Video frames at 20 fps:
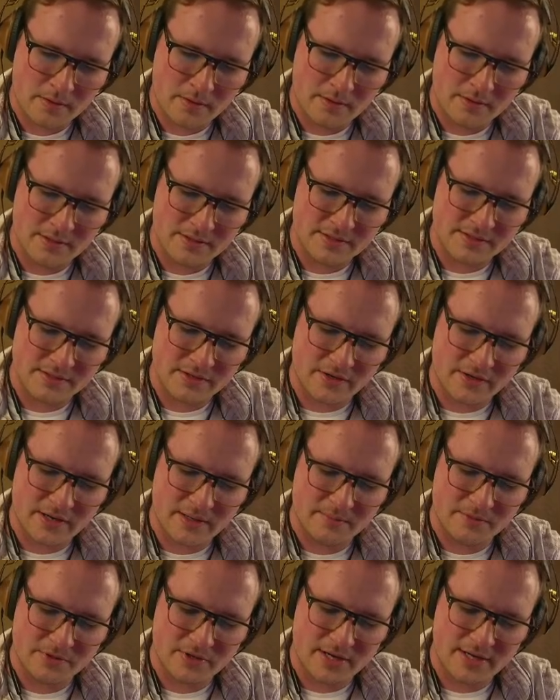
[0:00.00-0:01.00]
This is hard. I'm
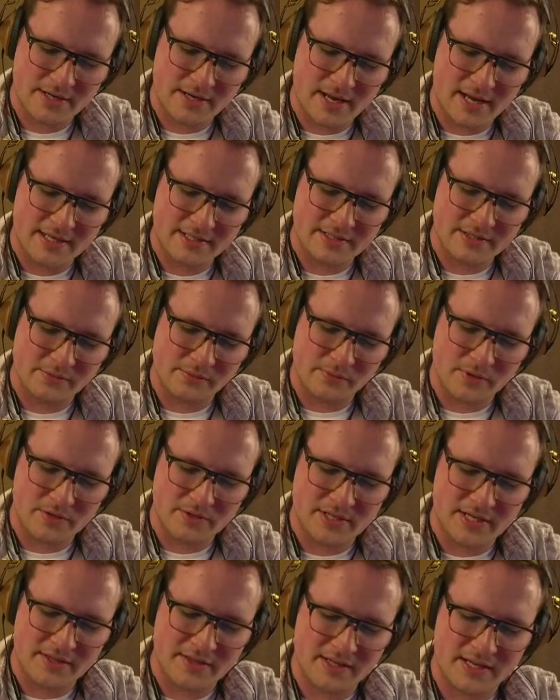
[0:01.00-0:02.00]
trying not to
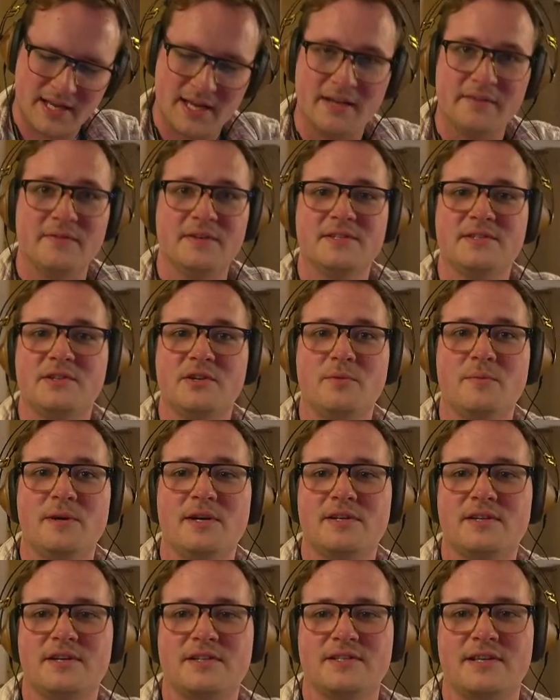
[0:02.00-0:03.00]
rotate the canvas too much
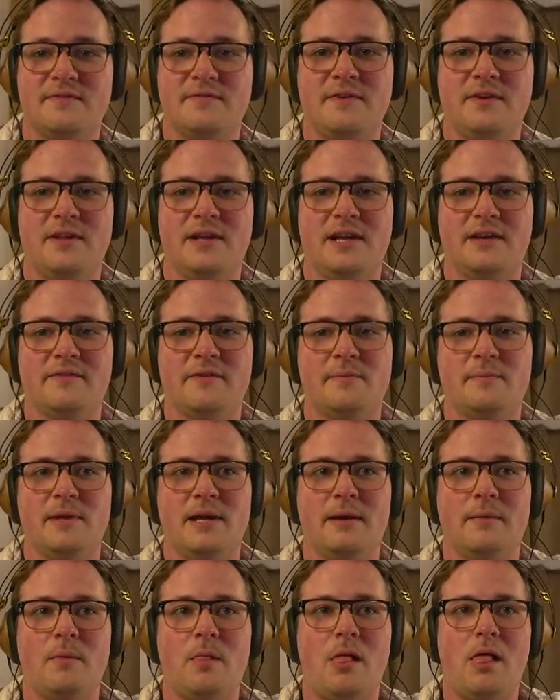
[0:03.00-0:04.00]
because I feel like if I'm
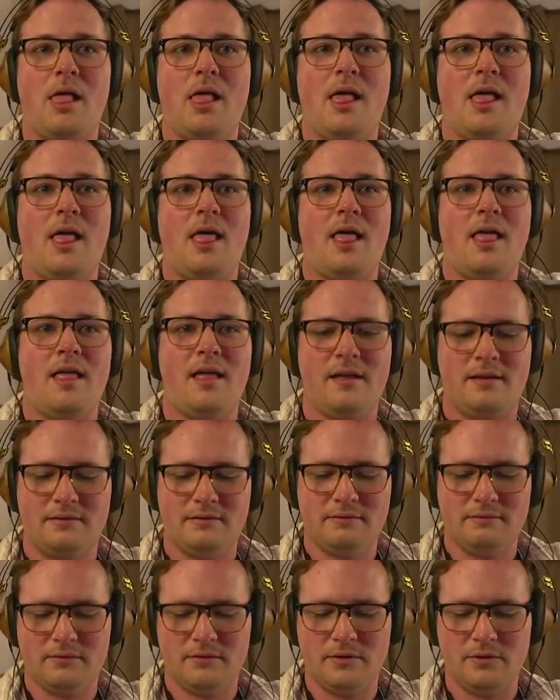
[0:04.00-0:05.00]
like, wah,
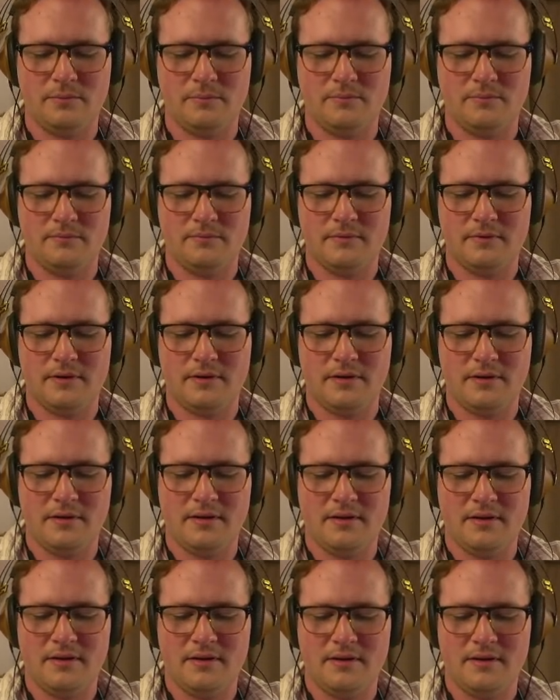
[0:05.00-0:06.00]
oop,
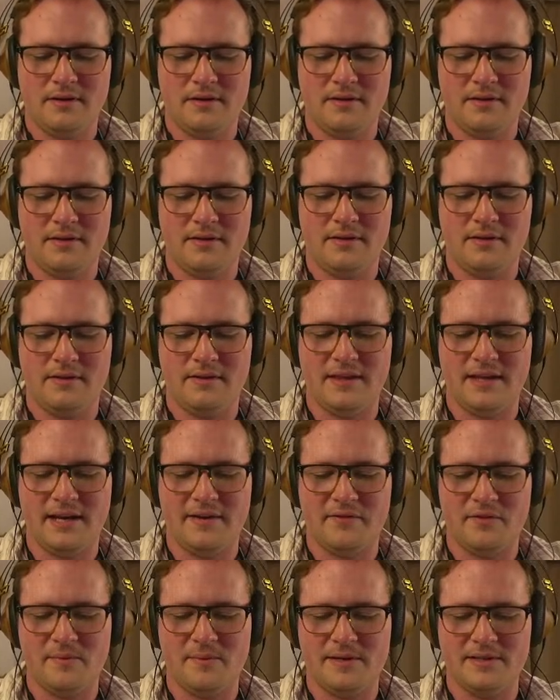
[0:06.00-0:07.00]
then
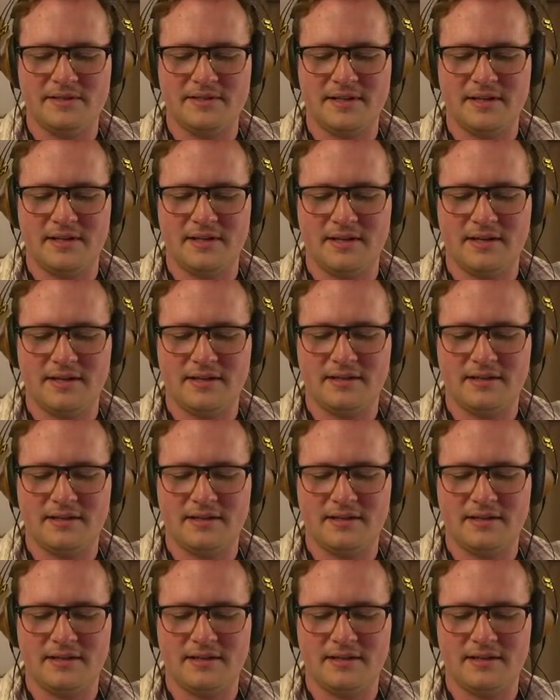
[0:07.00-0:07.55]
everybody's gonna get